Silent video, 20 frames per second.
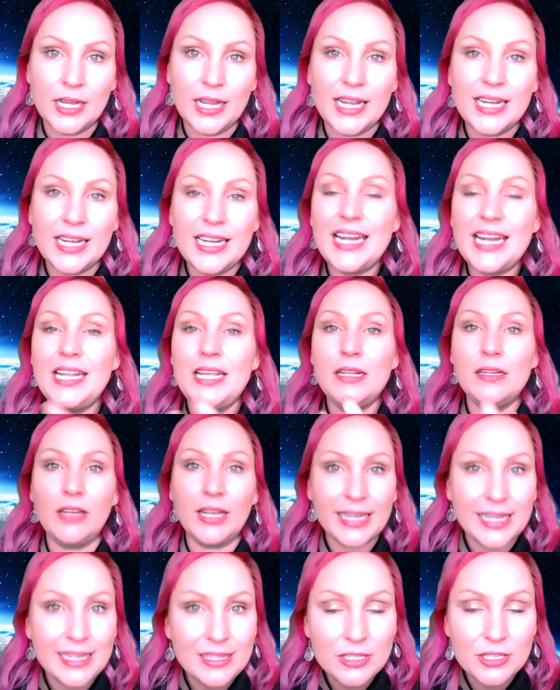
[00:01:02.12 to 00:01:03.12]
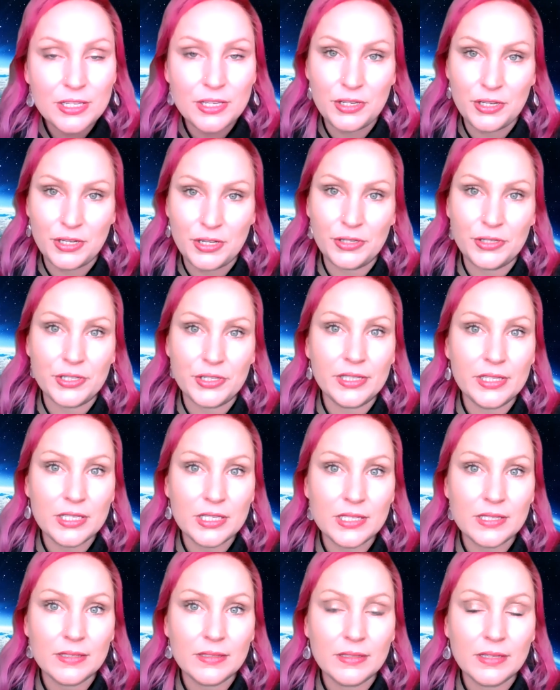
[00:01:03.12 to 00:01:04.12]
in any like
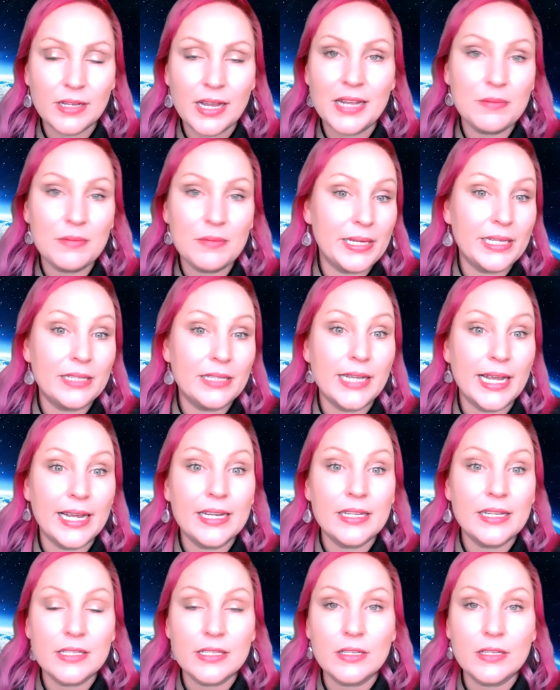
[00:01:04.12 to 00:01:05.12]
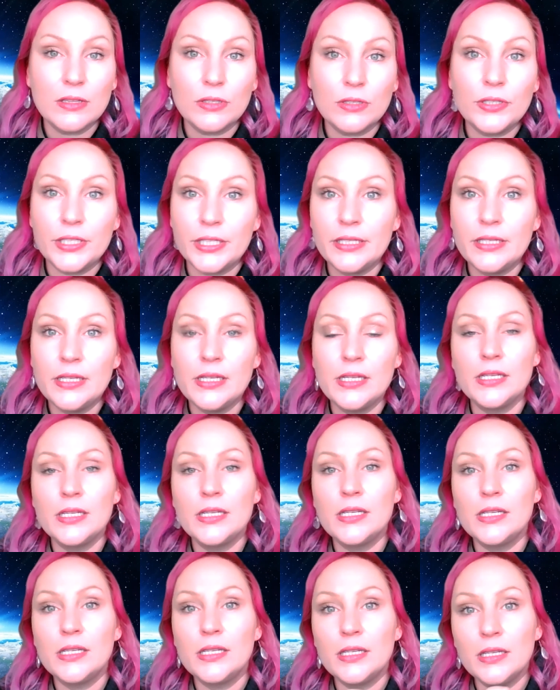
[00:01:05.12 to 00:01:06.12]
institutions, and big tech is included,
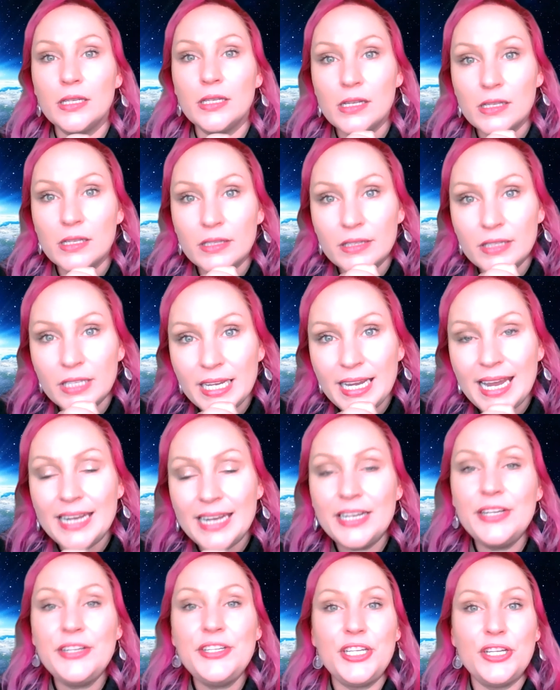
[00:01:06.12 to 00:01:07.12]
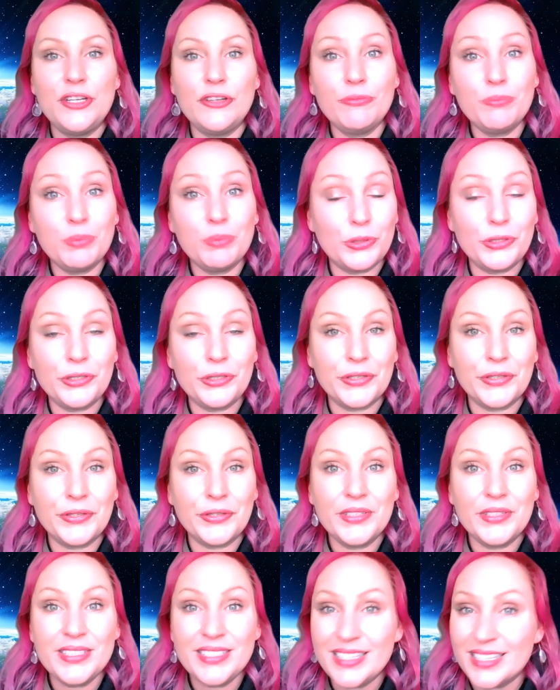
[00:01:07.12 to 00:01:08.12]
the energy of
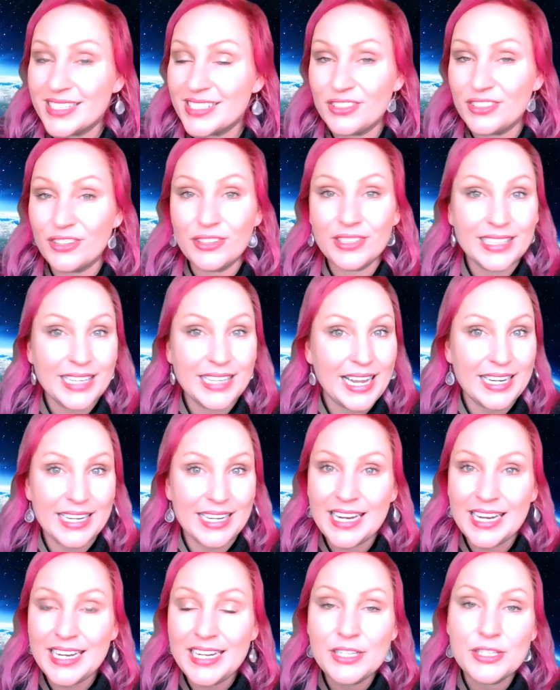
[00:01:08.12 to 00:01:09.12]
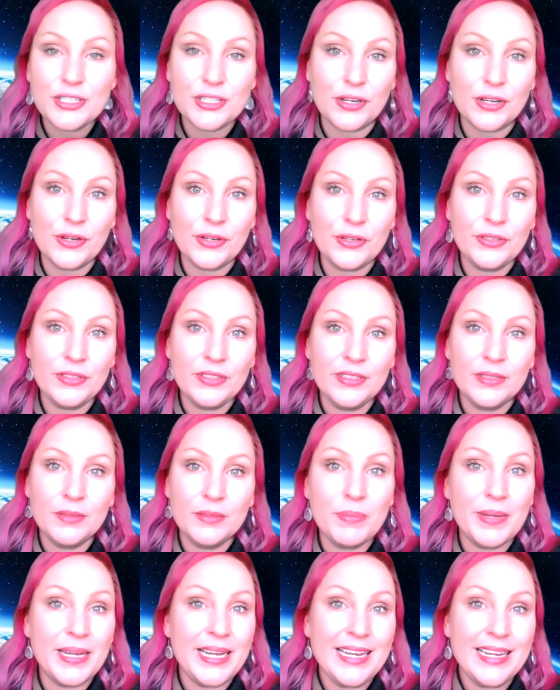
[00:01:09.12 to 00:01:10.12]
Pluto does not let any stone
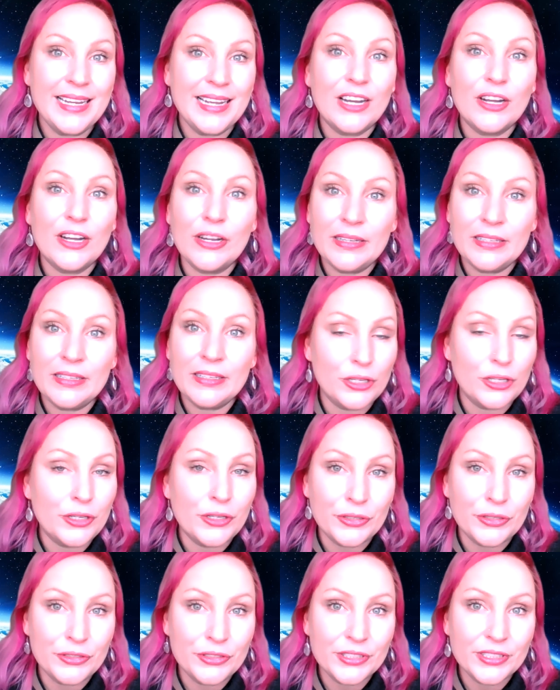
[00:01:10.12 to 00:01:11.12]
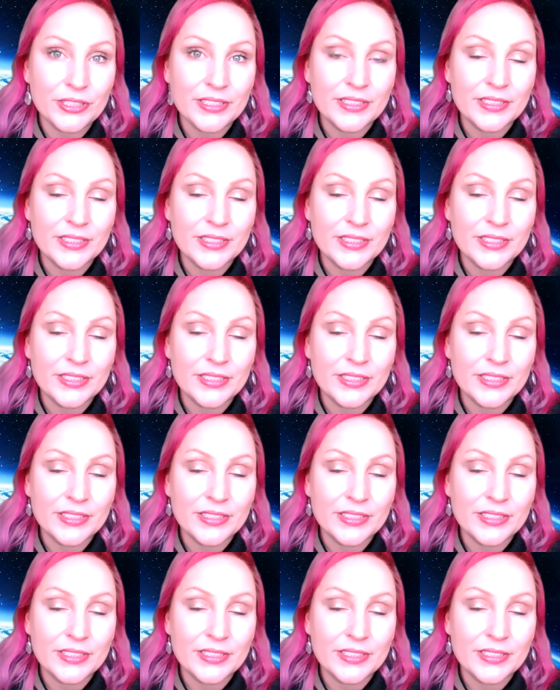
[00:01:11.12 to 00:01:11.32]
be unturned.